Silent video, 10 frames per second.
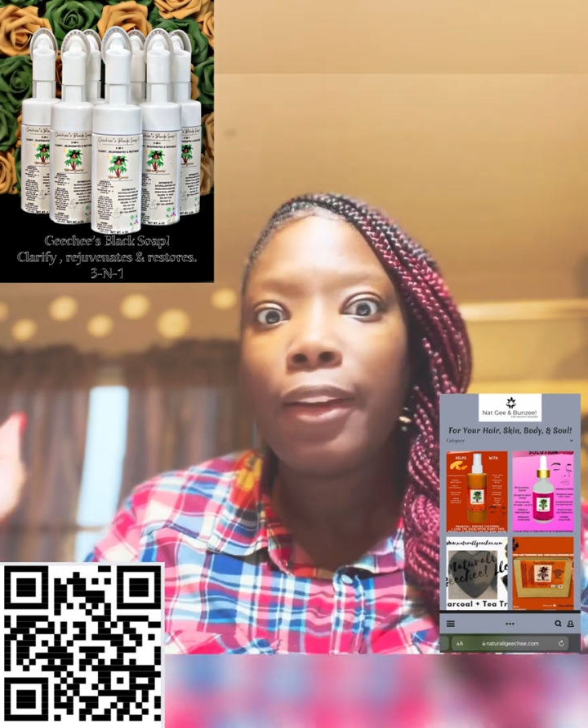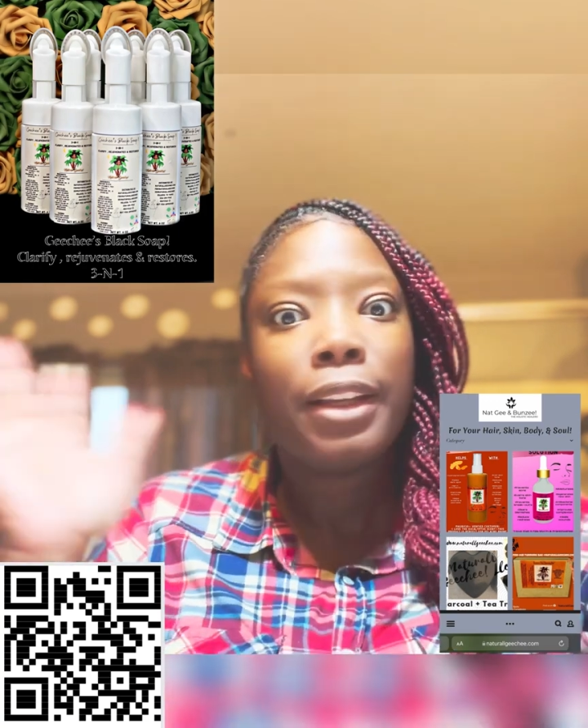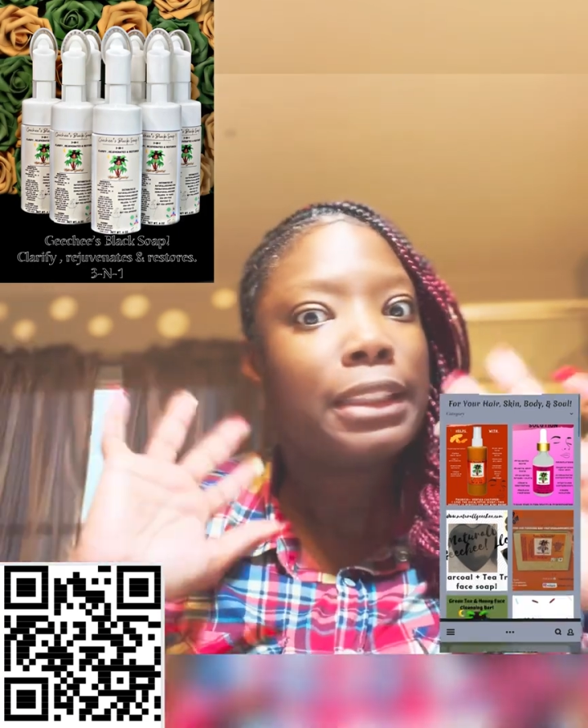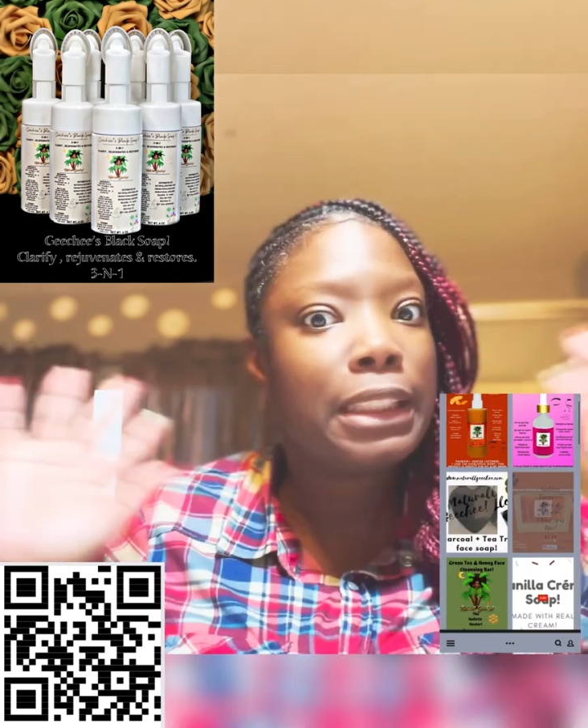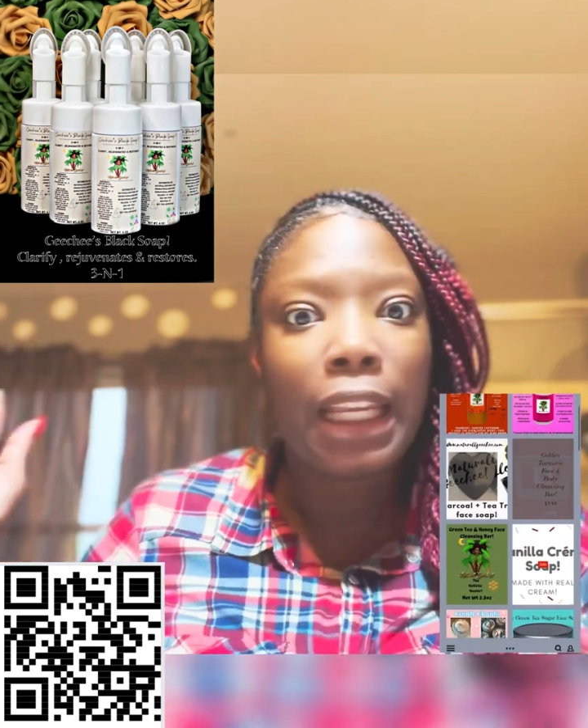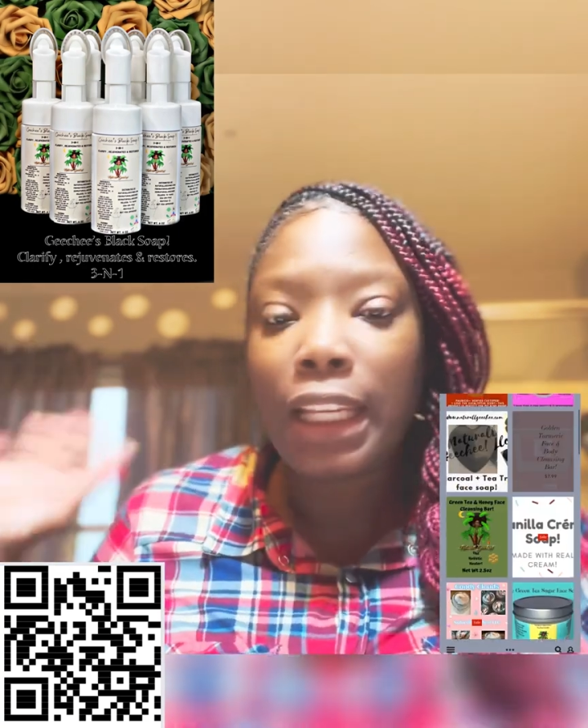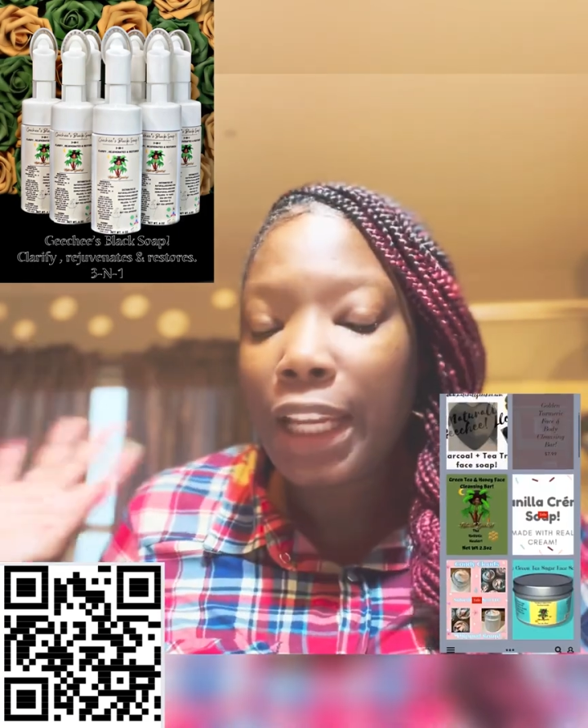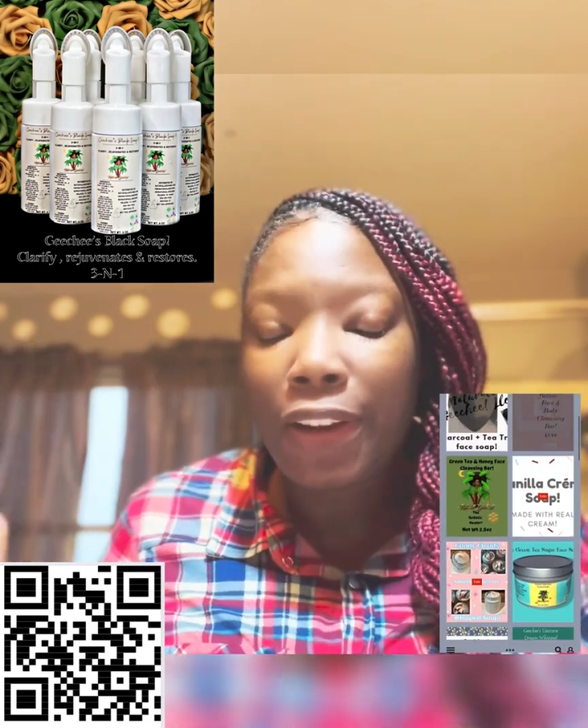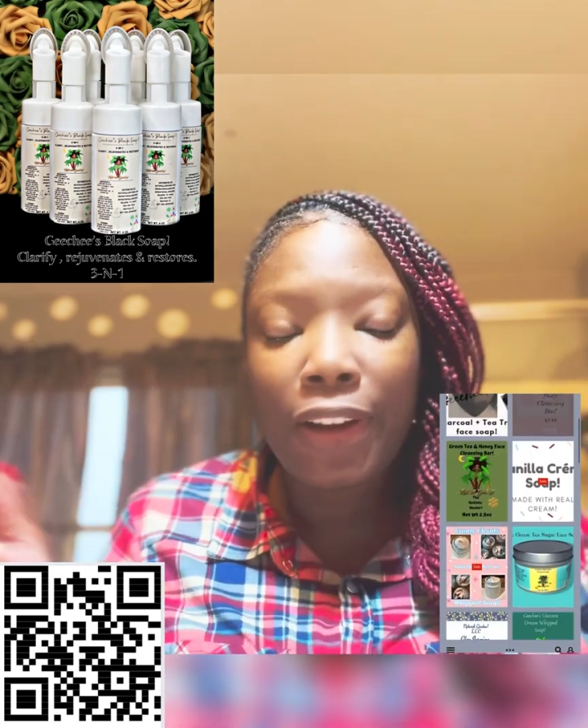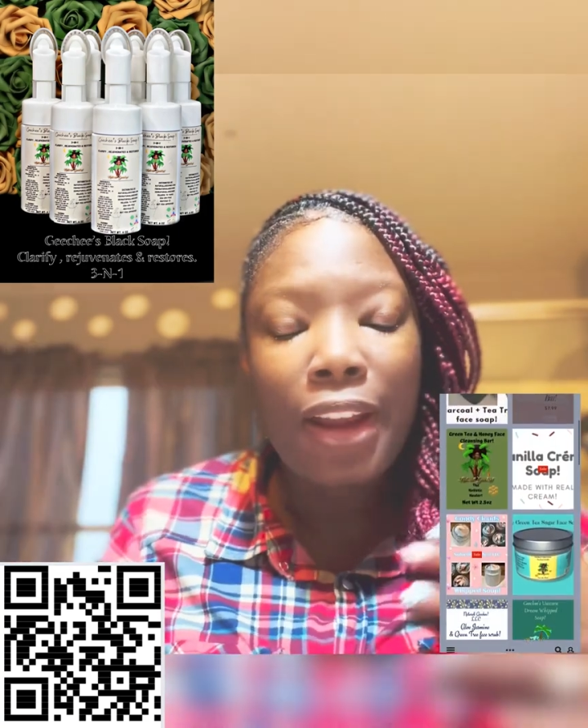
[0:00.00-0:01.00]

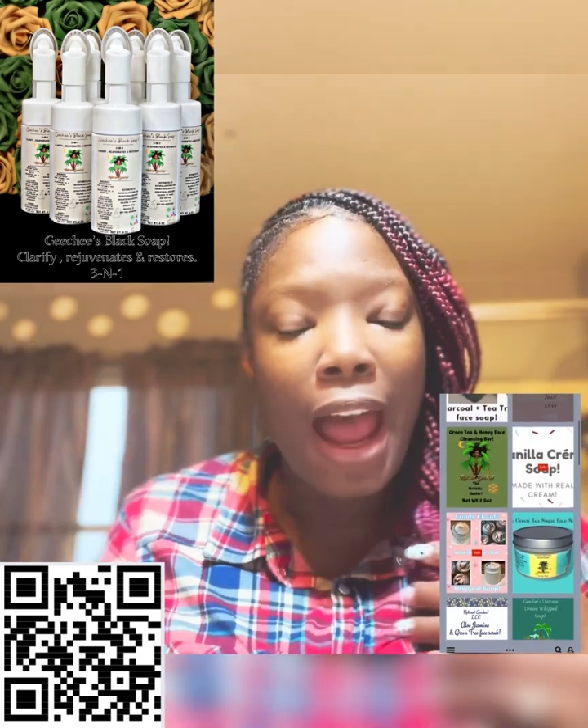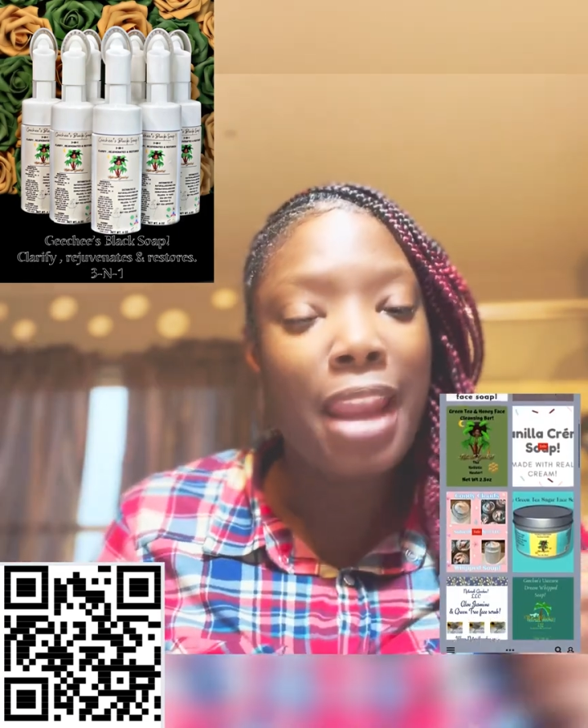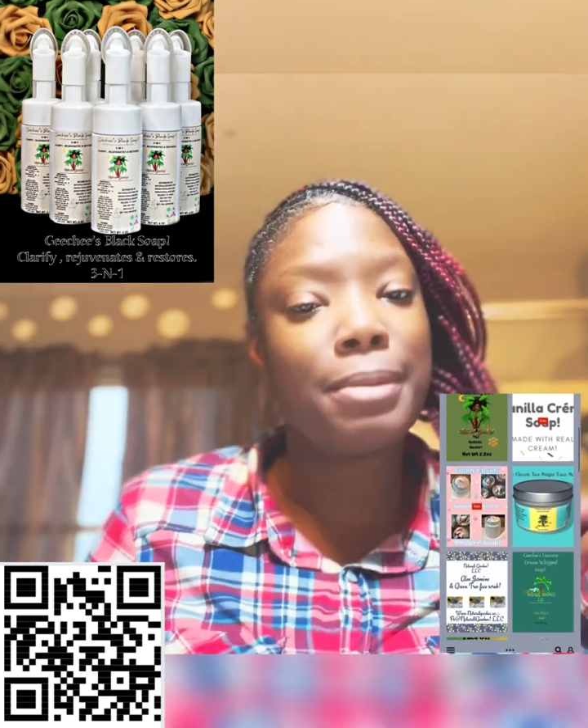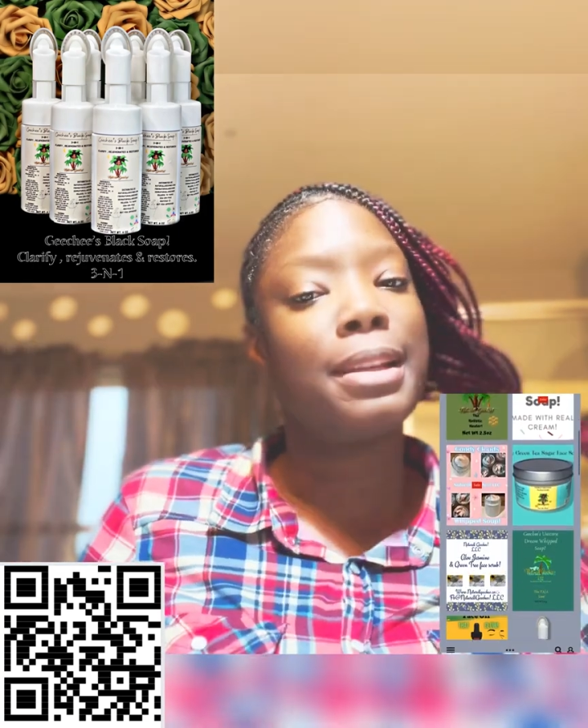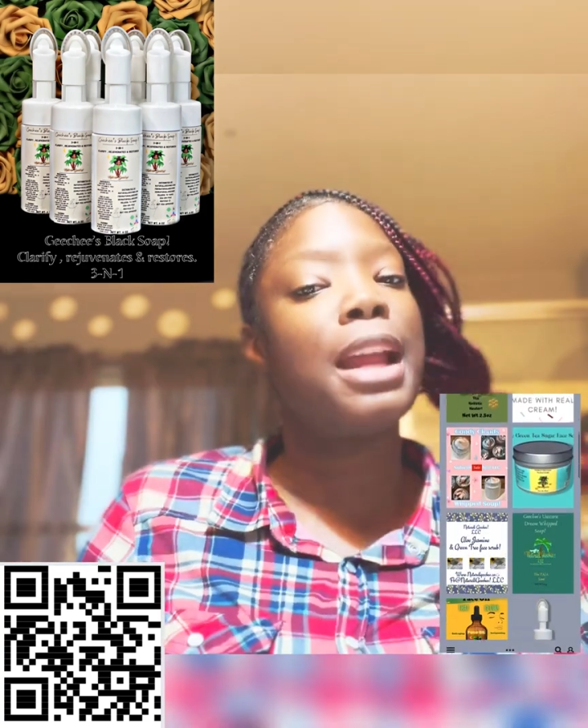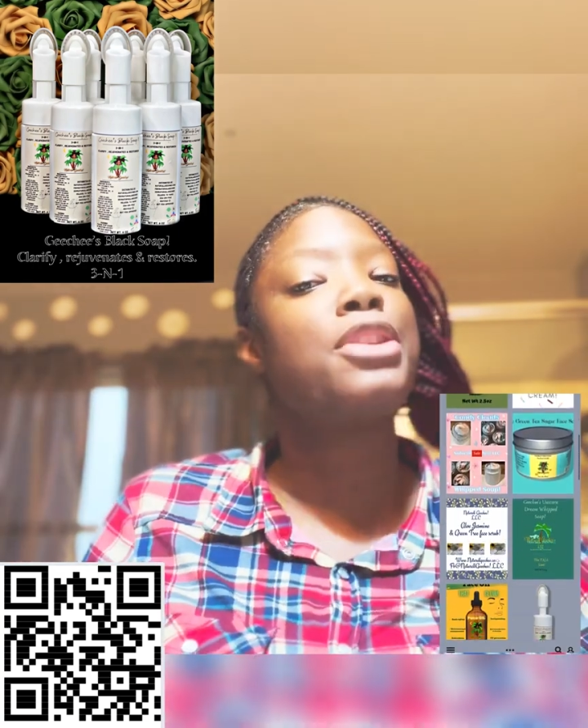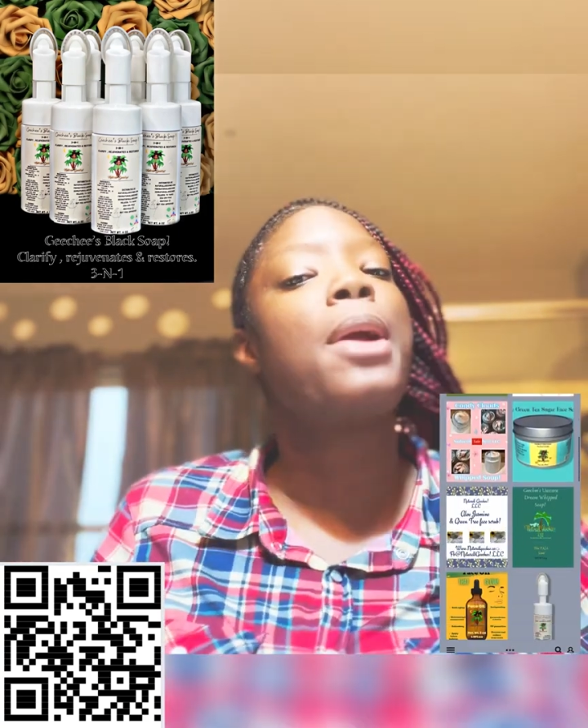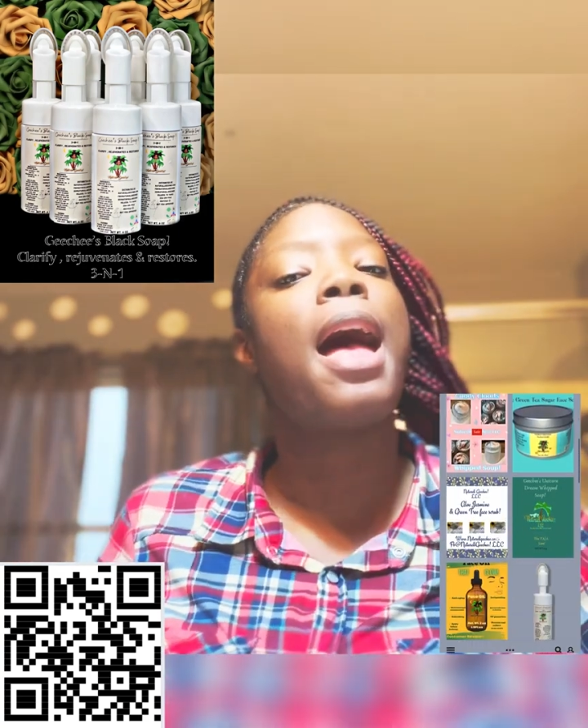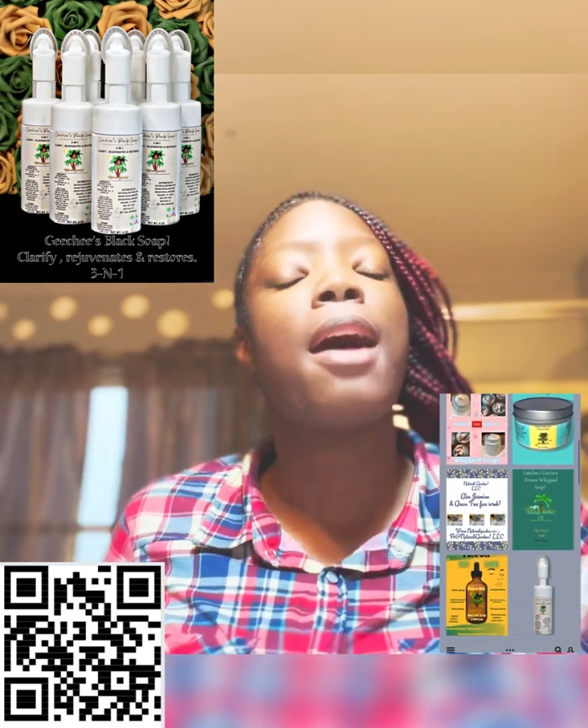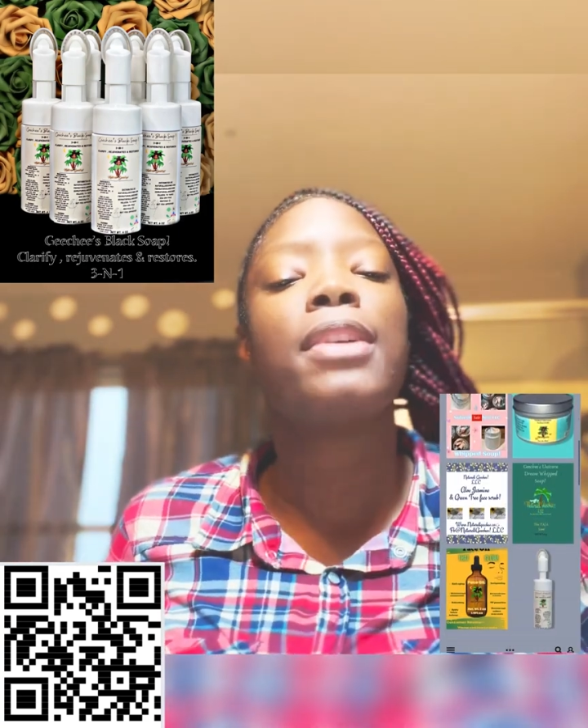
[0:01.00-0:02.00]
skincare items that I do
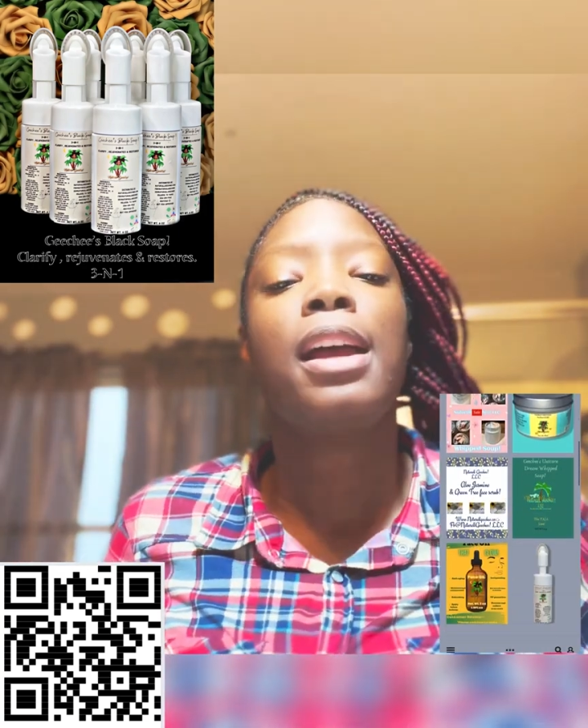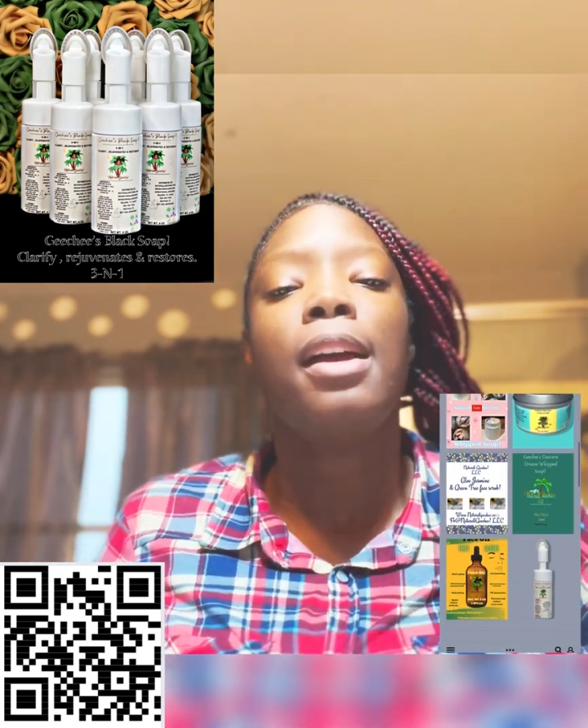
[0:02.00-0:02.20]
have.